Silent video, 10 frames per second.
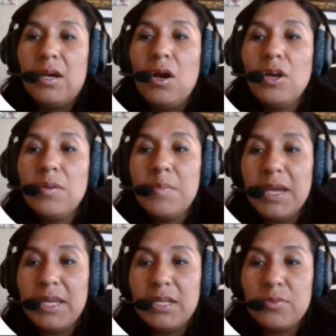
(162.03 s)

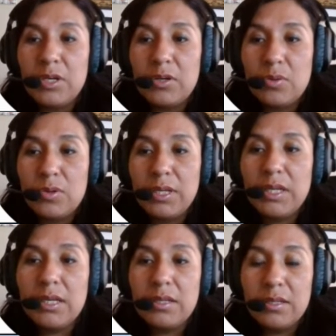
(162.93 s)
Automated
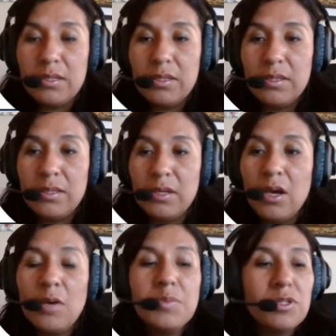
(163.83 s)
recording. The
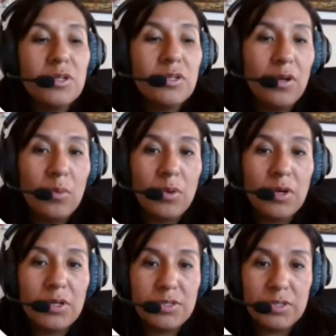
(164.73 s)
option
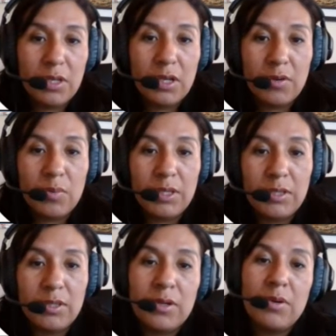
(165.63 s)
works
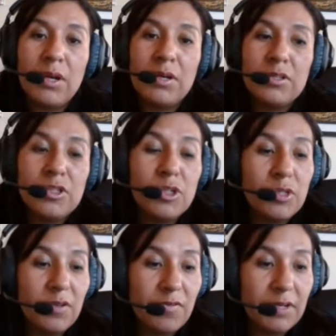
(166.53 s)
when there are 2
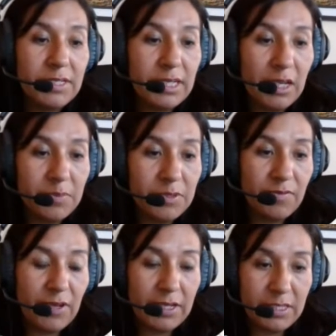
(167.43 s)
different types
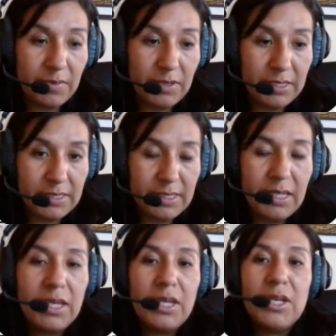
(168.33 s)
of activities.
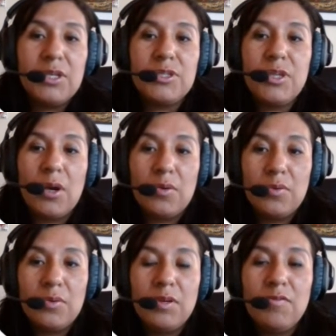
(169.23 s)
So
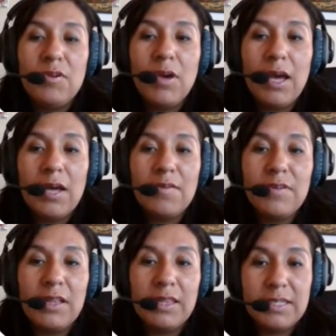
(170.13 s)
if you have
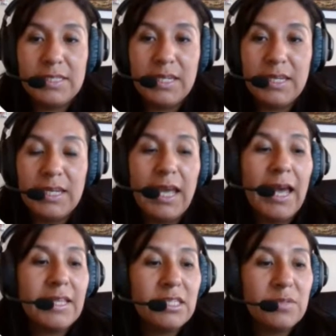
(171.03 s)
a listening
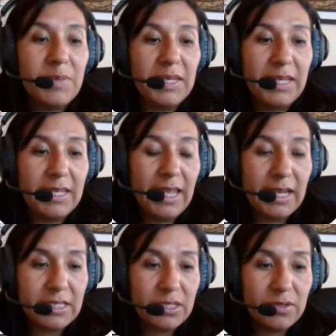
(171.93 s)
and speaking
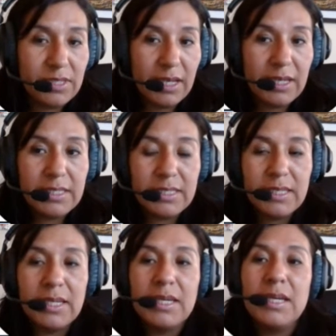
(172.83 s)
exercise,
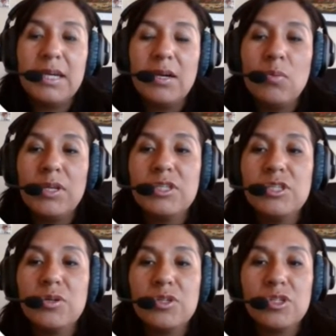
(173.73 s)
once
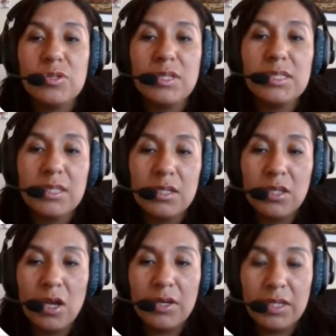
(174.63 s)
your students
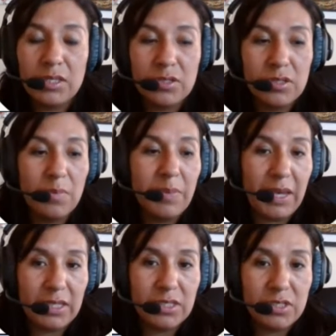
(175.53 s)
log into the
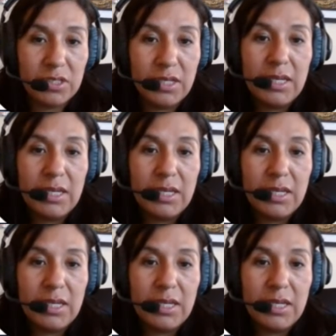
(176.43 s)
page,